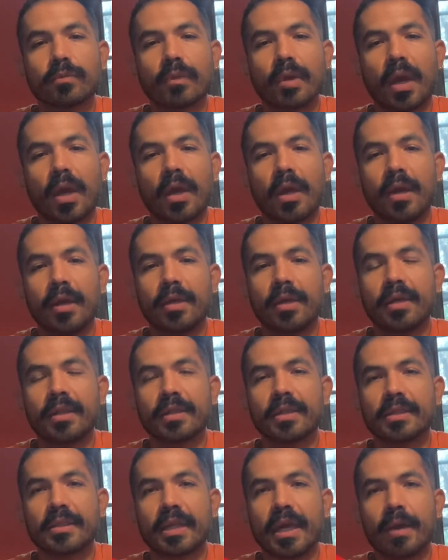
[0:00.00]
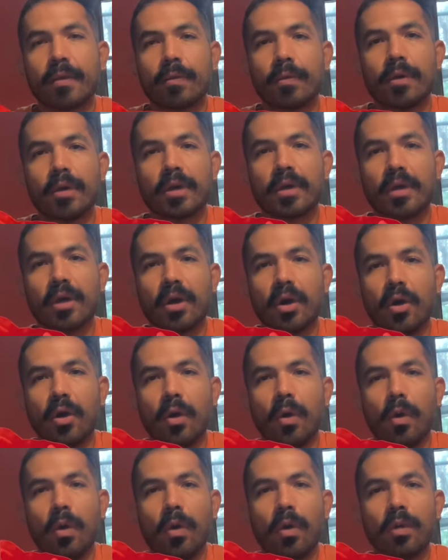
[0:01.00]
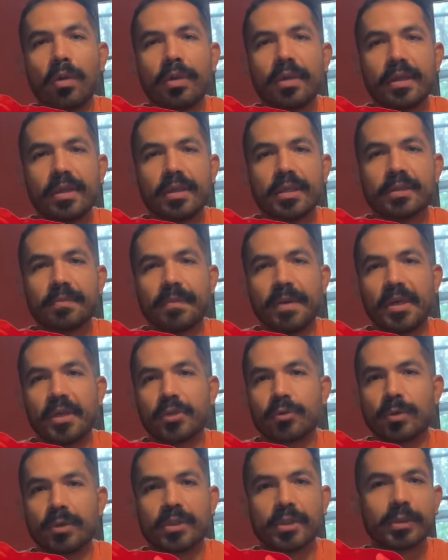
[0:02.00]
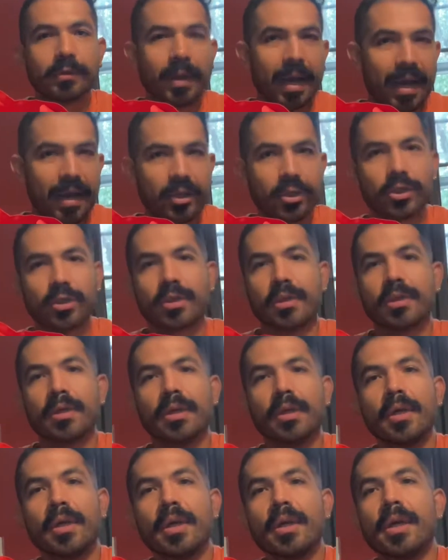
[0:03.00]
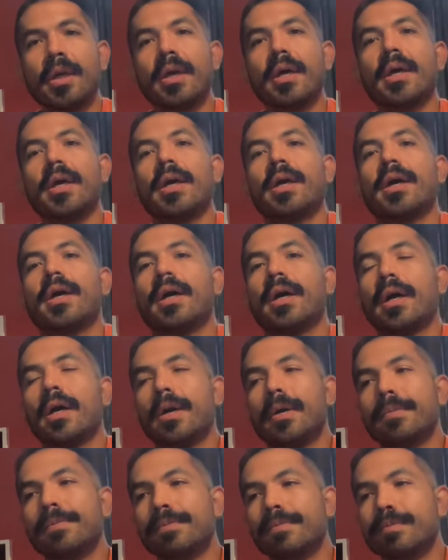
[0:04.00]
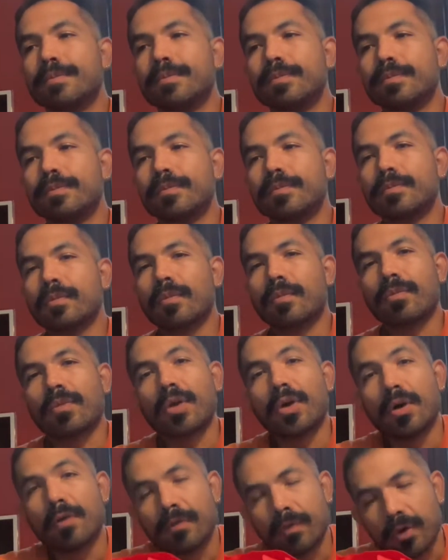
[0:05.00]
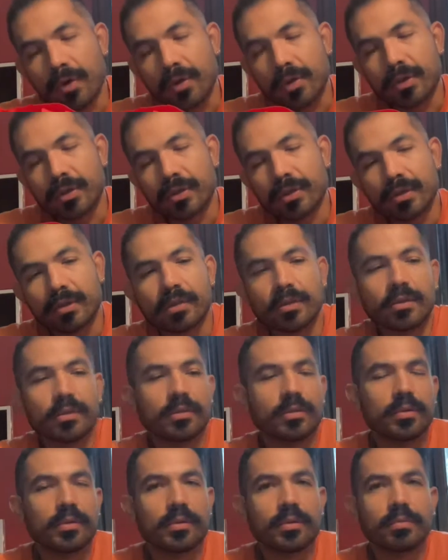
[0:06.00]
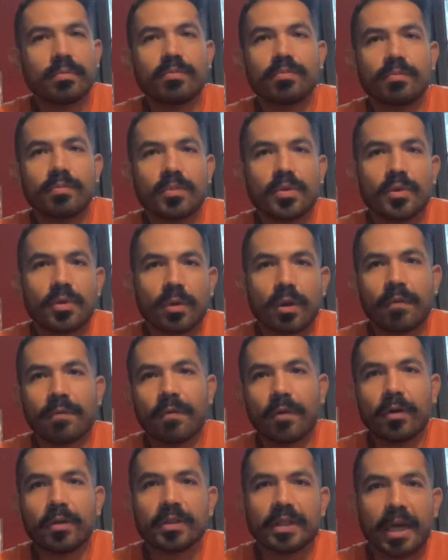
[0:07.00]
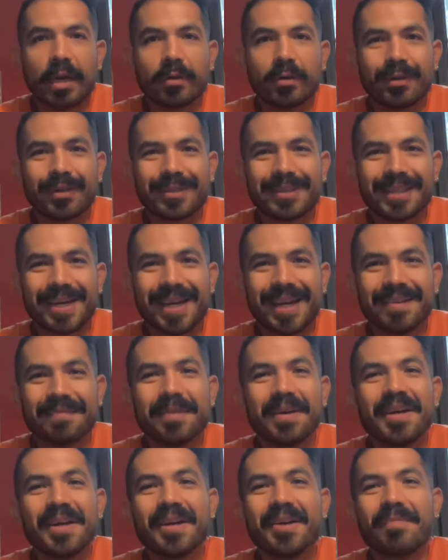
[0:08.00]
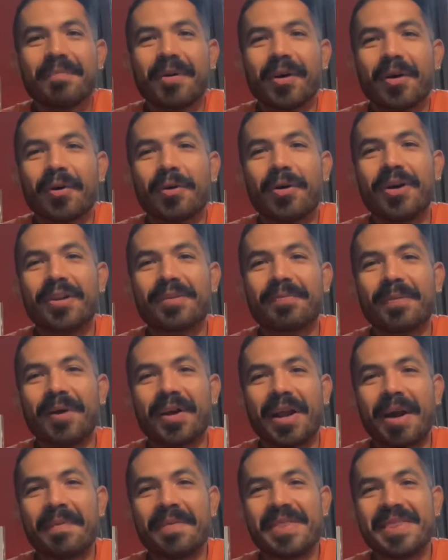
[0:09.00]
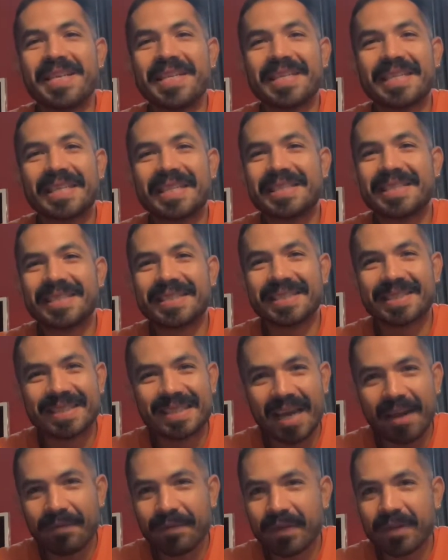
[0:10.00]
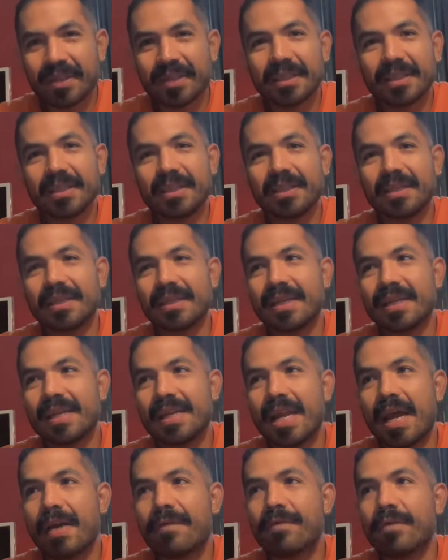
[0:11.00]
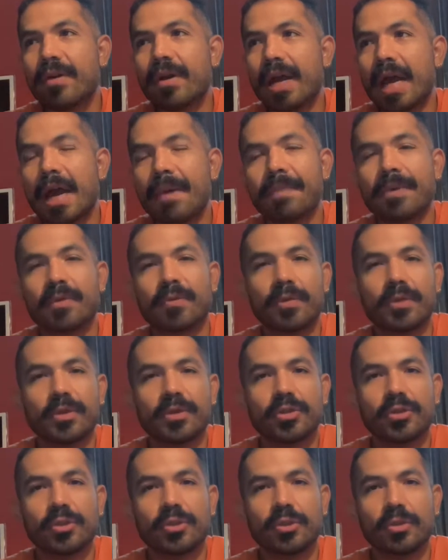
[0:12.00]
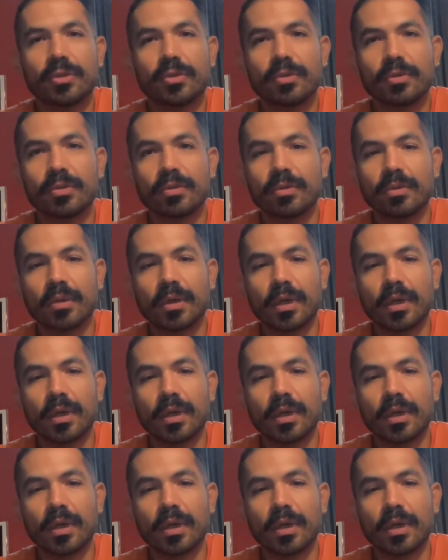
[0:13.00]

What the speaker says: hitting the sidewalk, all this mesh was trashed. Of course, you don't fall down all the time, but I mean, this has definitely never happened with the shoe